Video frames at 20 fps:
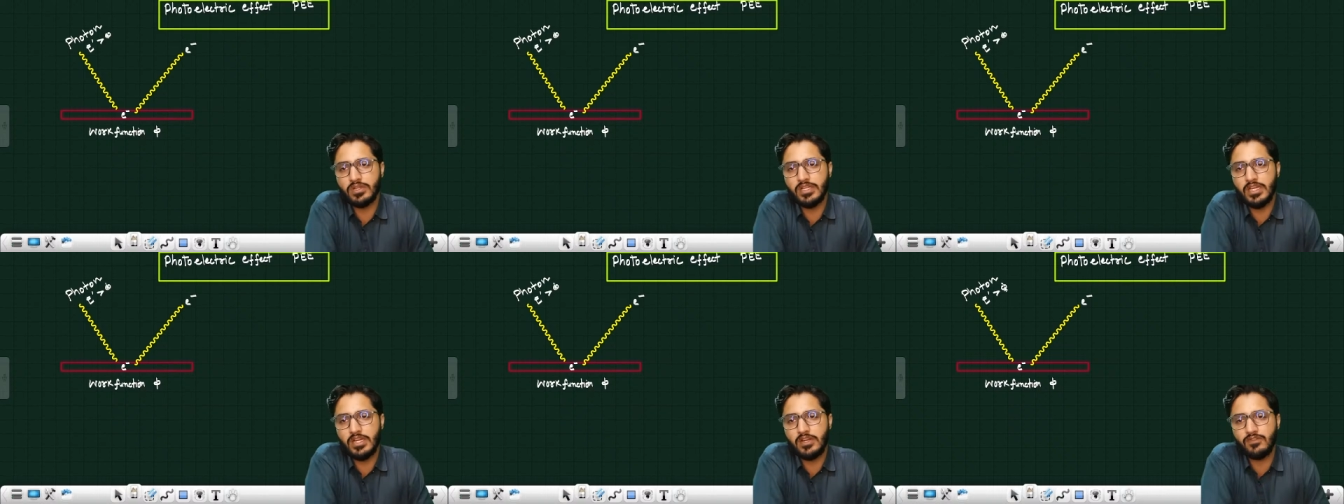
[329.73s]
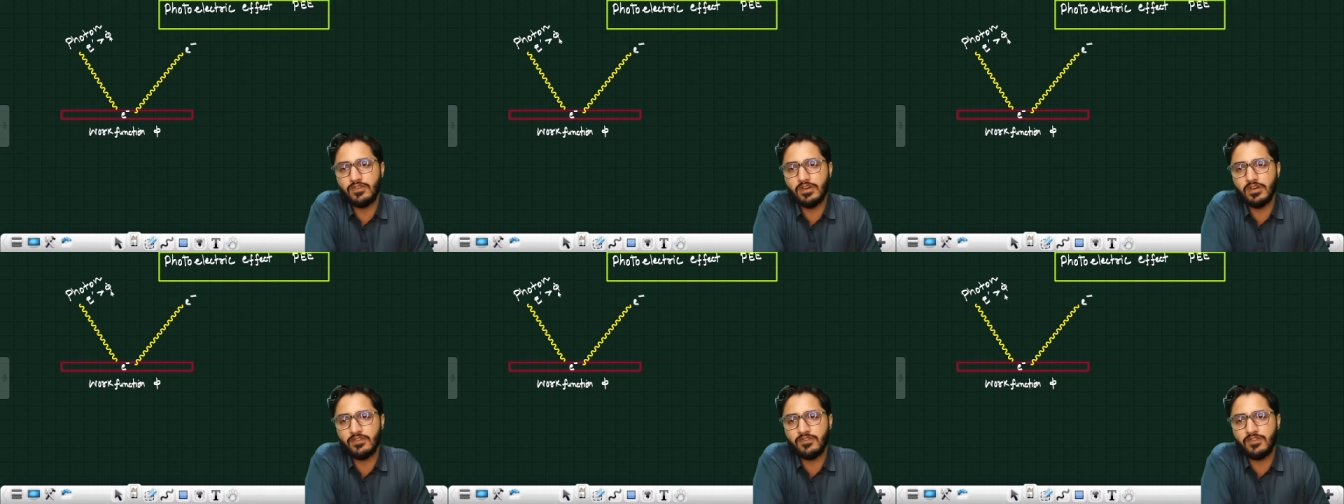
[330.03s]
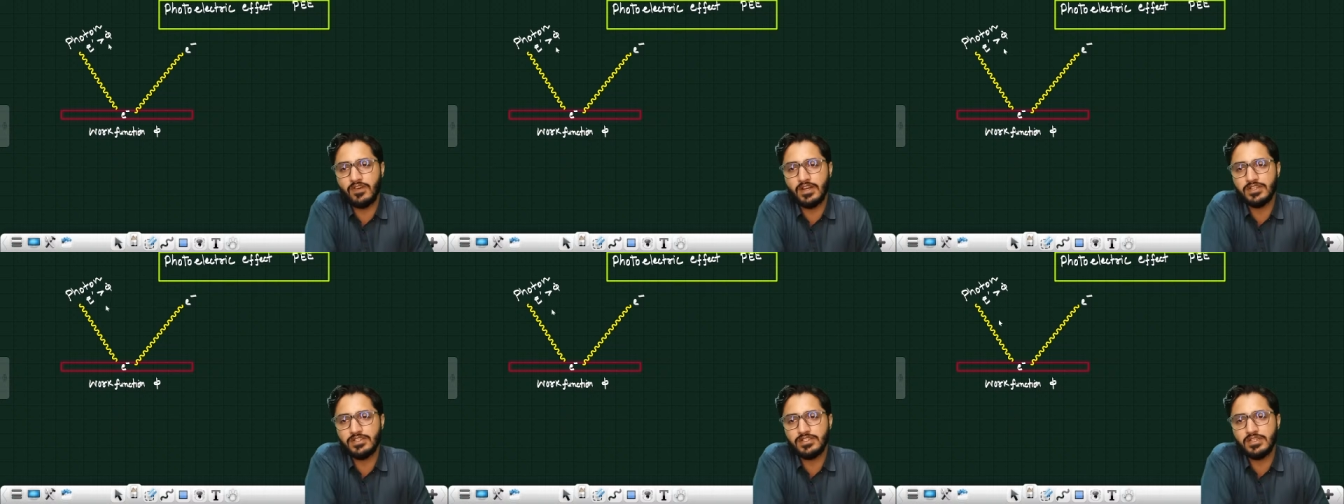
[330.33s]
than work
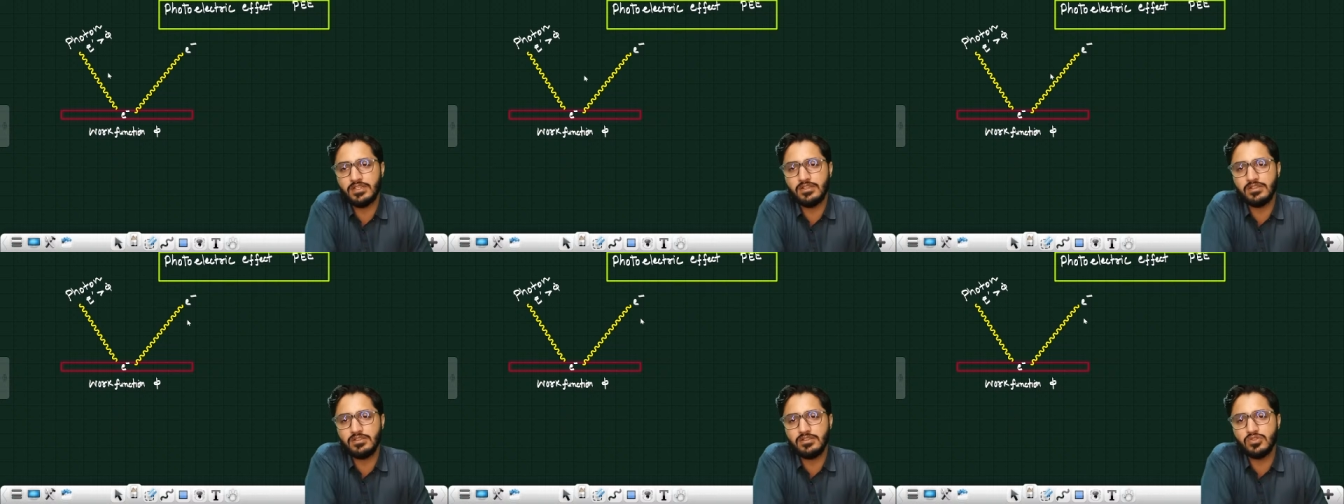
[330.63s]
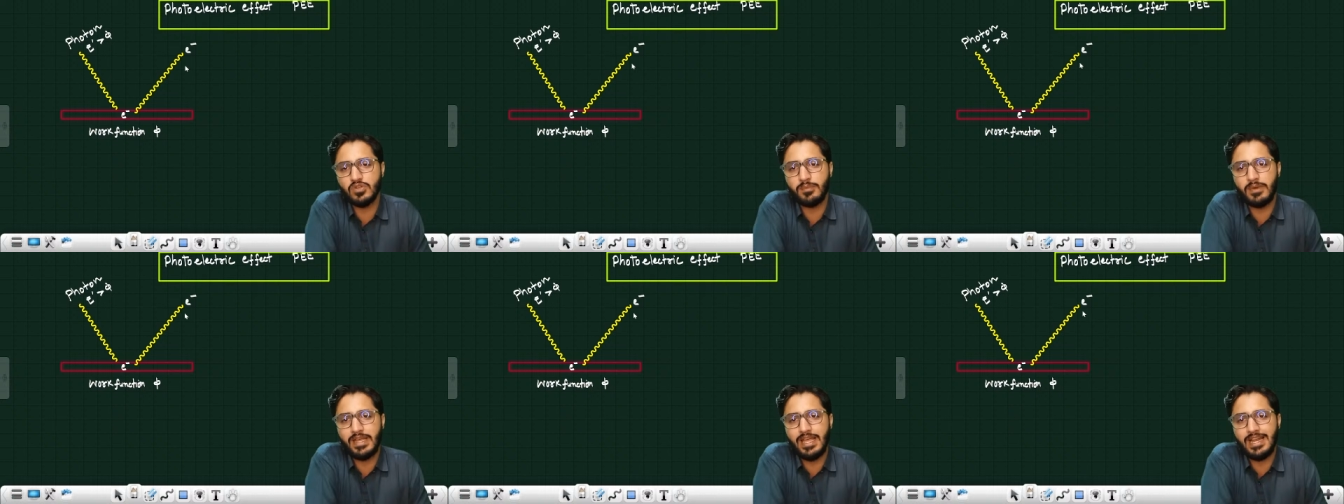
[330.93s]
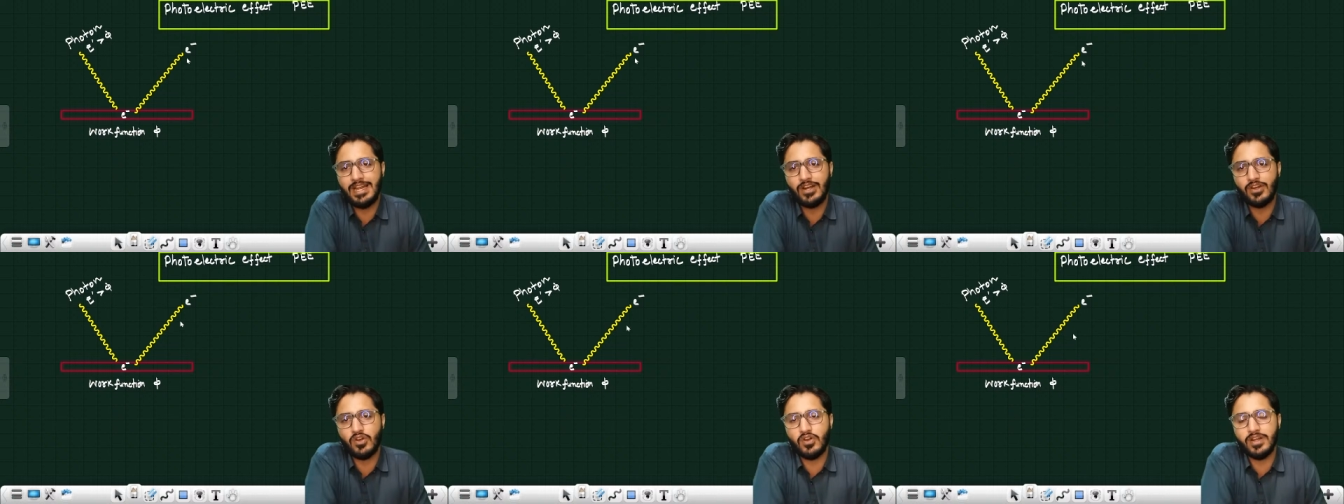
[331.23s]
function, so my
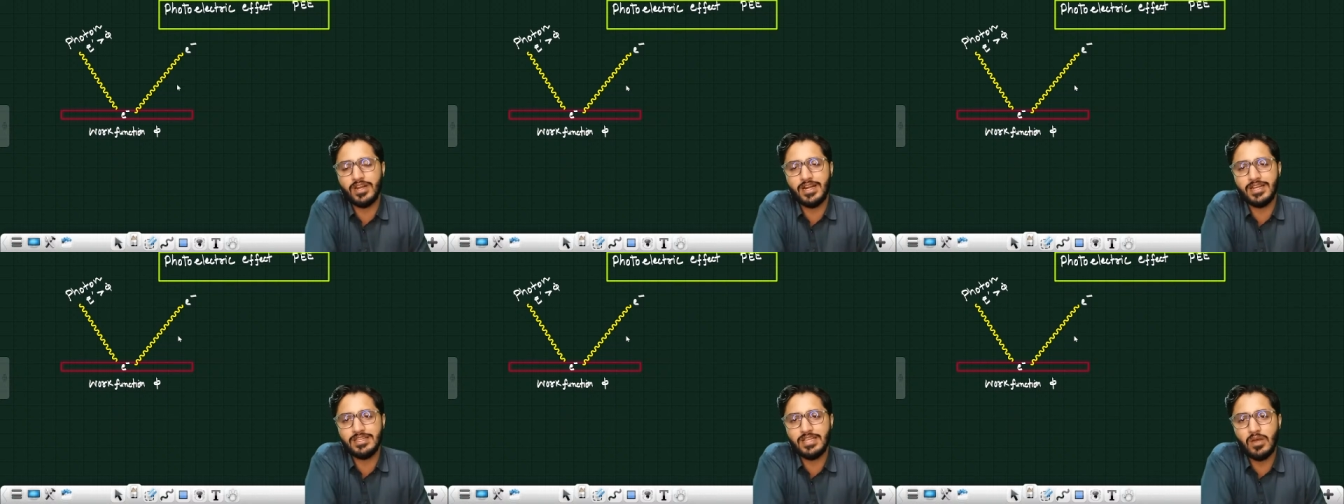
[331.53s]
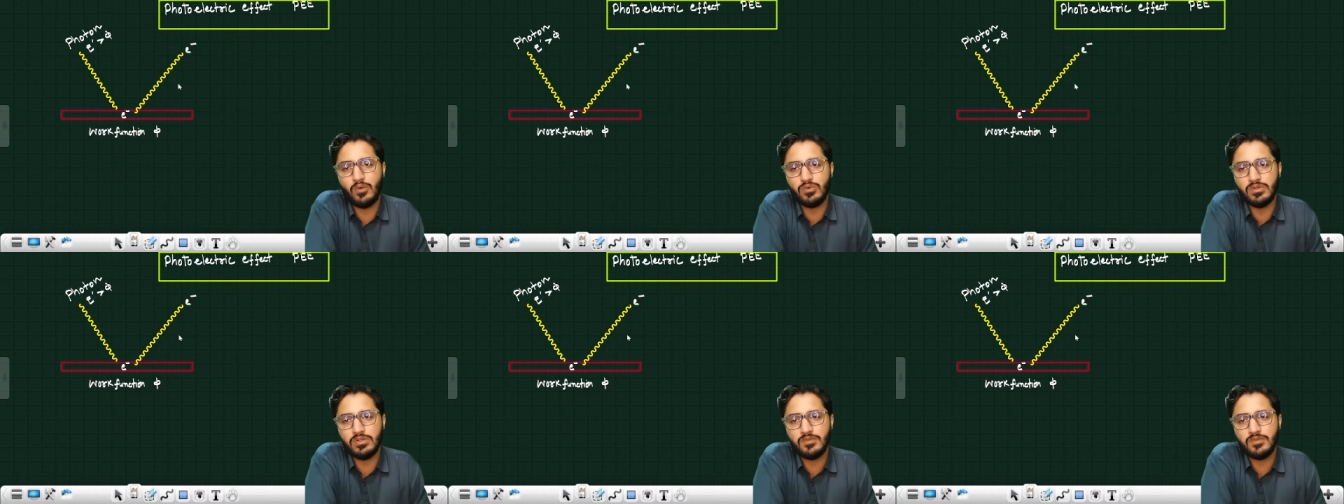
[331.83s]
electron gets out.